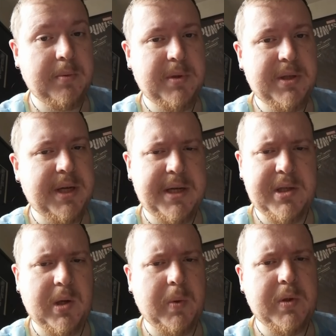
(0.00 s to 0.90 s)
It
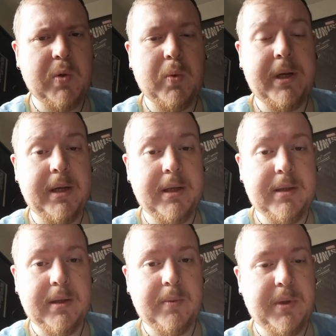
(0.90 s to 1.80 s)
tastes so
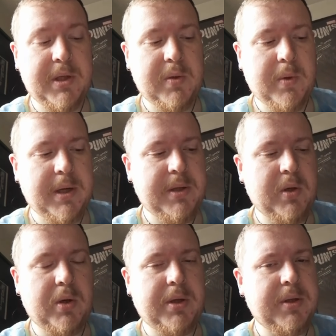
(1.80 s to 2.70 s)
sweet, which is why it's
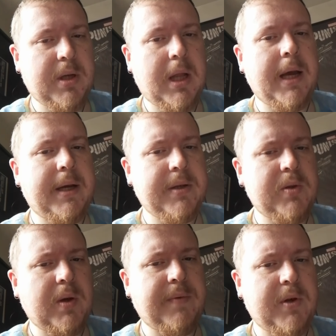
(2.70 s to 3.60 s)
good because I like
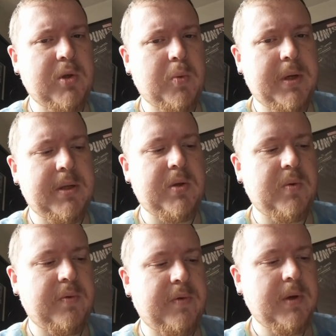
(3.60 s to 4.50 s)
I've got a sweet
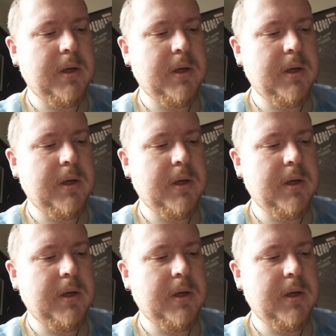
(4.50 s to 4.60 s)
tooth.